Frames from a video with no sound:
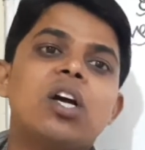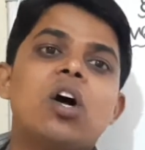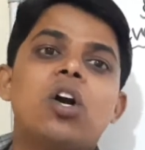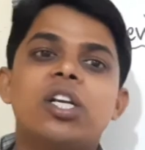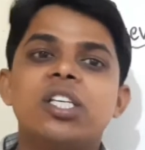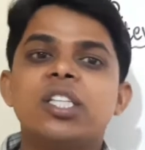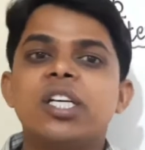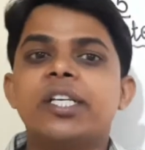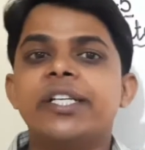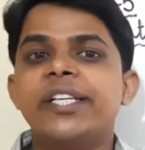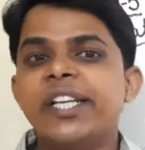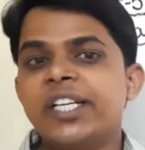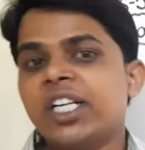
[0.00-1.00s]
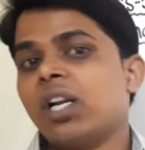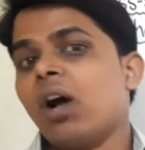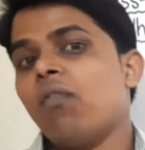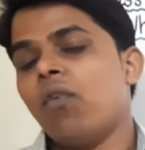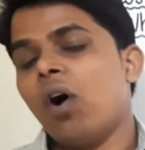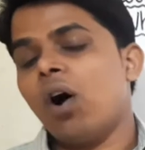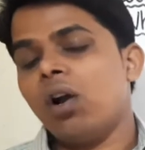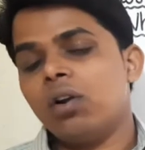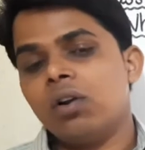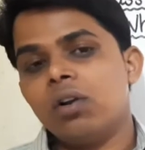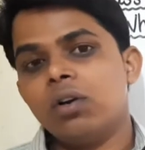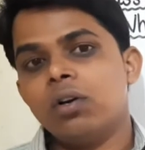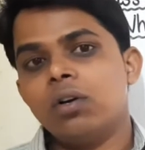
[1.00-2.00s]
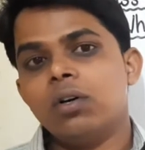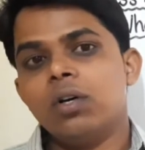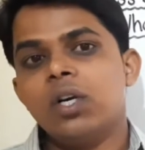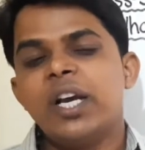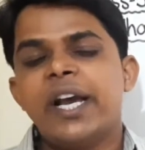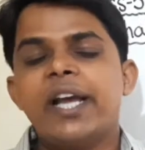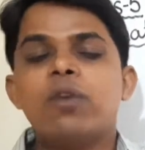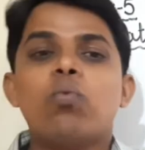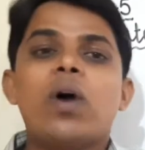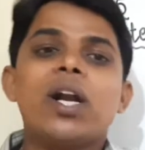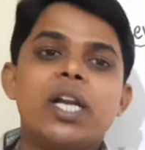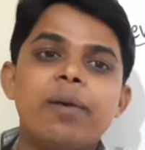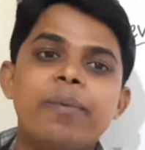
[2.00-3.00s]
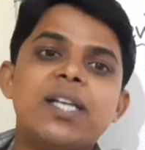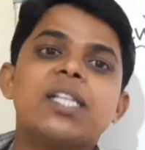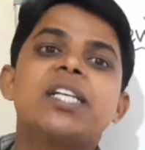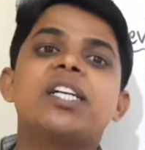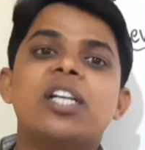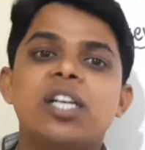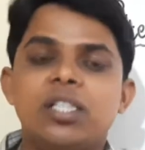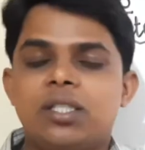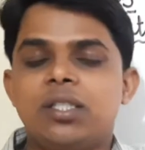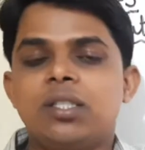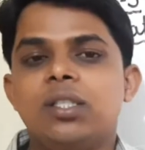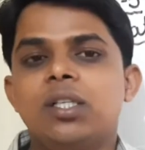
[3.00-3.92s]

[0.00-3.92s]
God is the creator of all. And whatever He does